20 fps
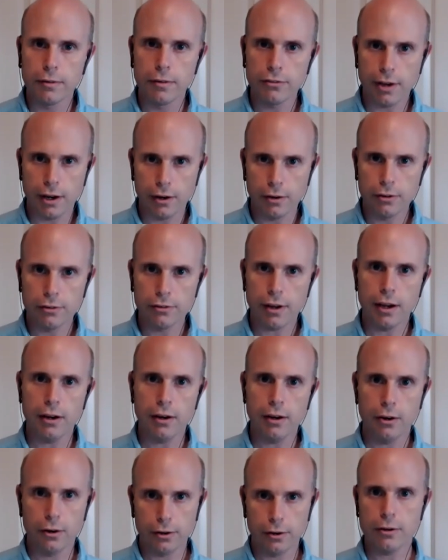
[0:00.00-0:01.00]
the San Jose
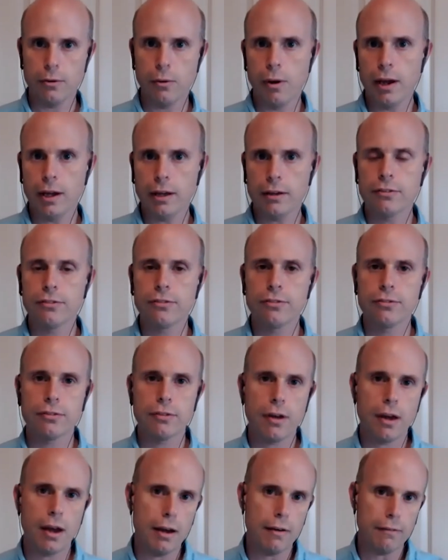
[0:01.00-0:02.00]
Earthquakes,
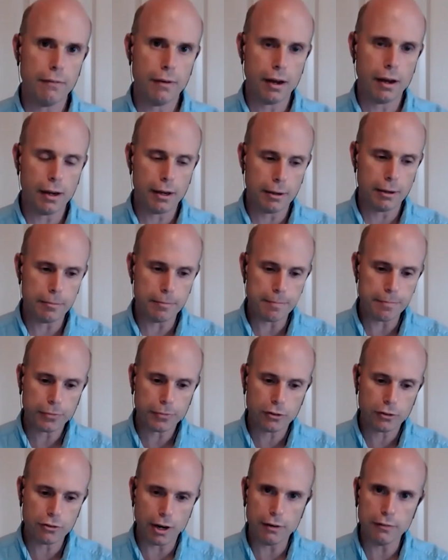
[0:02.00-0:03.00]
uh, um,
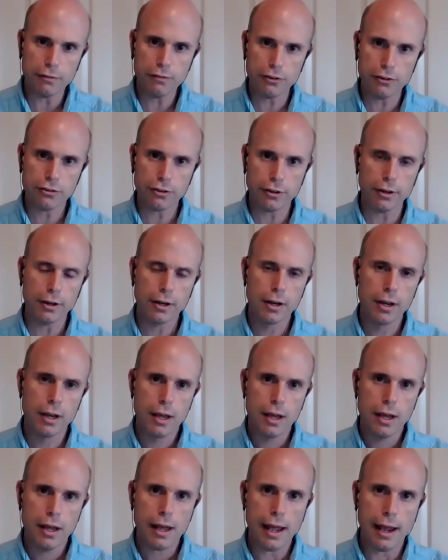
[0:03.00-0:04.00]
John Fisher.
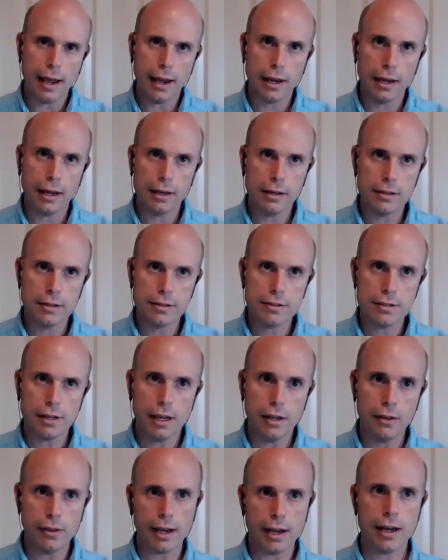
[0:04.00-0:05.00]
And
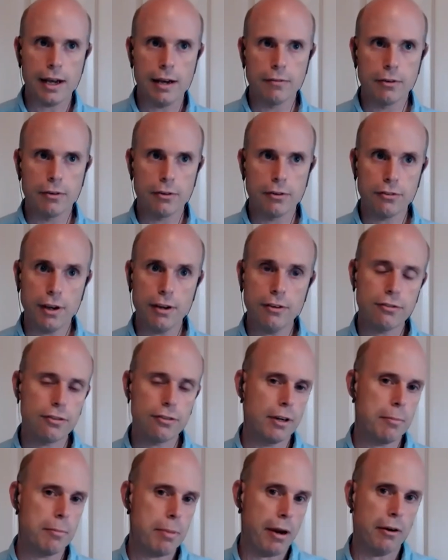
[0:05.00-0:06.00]
in that conversation,
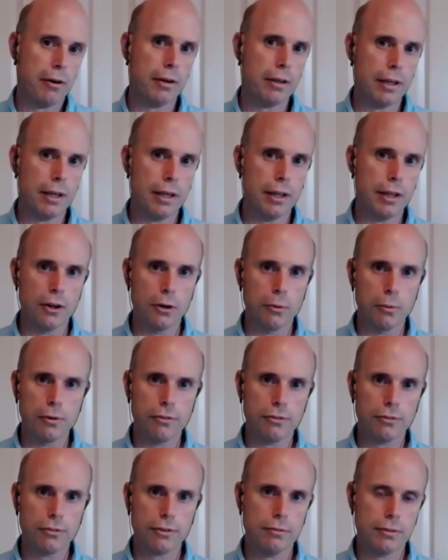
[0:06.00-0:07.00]
apparently there
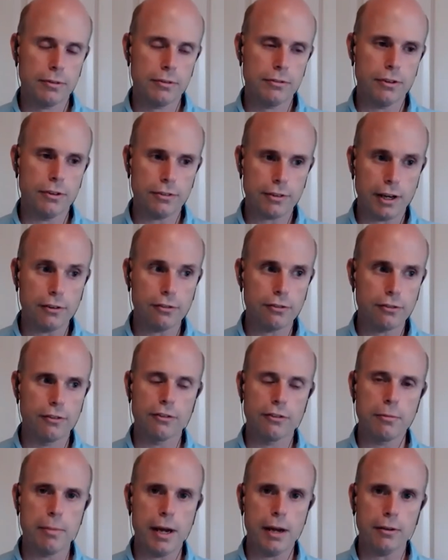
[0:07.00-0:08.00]
was discussions
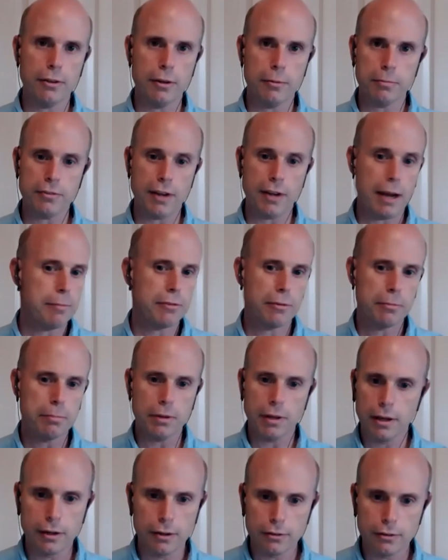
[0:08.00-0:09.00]
about the types of
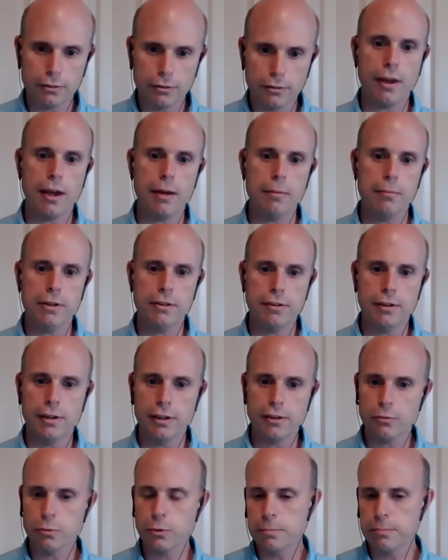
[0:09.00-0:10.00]
players that
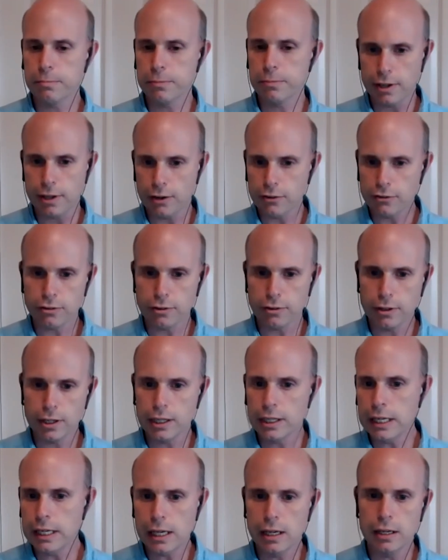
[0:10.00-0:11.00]
Matías would potentially
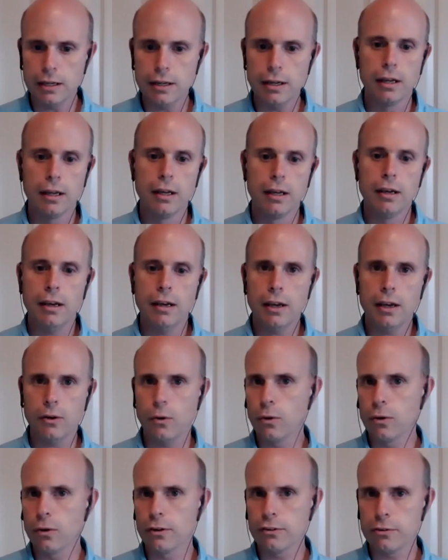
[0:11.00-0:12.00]
need in
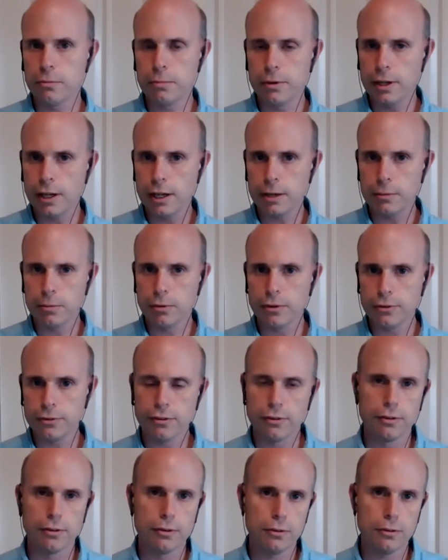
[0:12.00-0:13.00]
order to be able
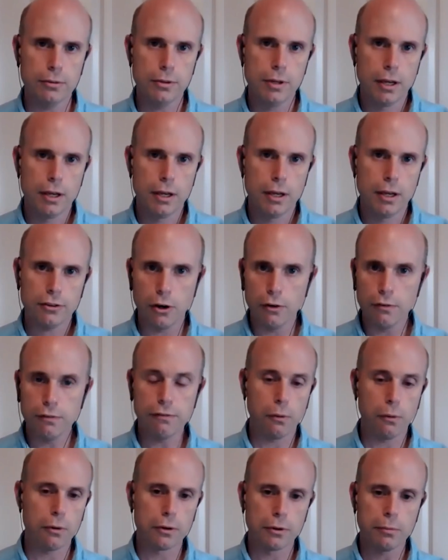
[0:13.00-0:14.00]
to go
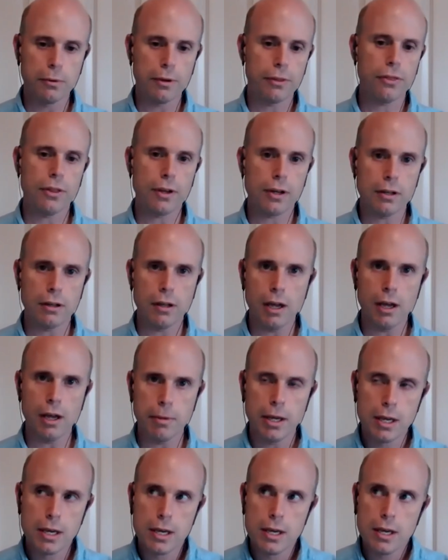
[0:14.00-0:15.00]
forward with the
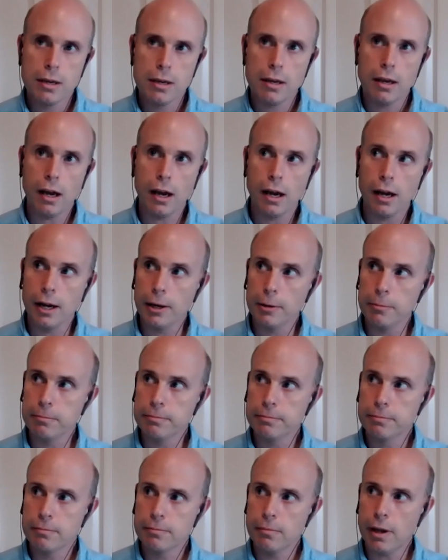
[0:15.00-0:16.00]
club.
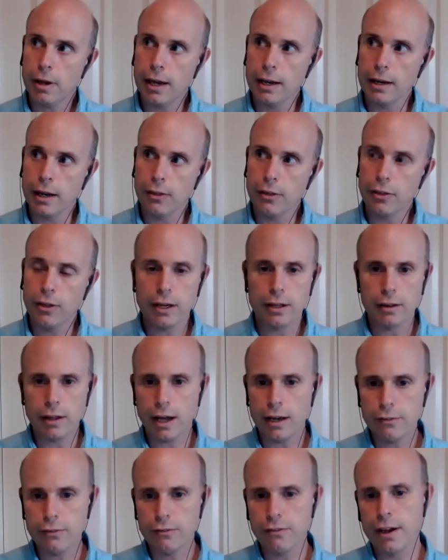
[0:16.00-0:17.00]
Um, and I think a
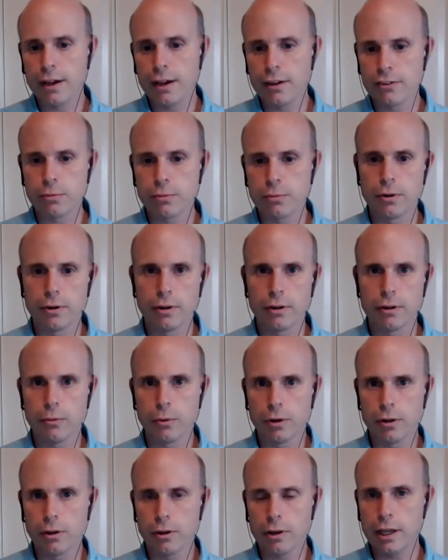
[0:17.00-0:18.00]
lot of fans were,
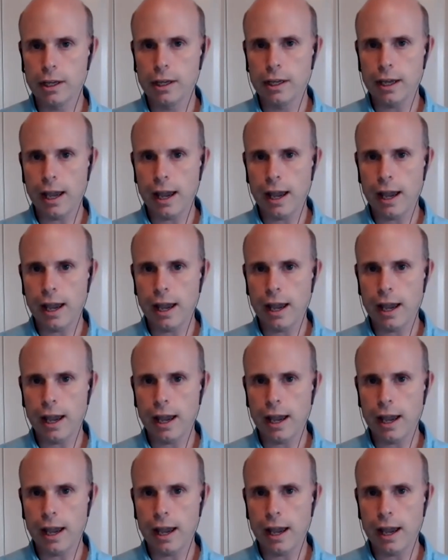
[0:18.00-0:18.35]
were looking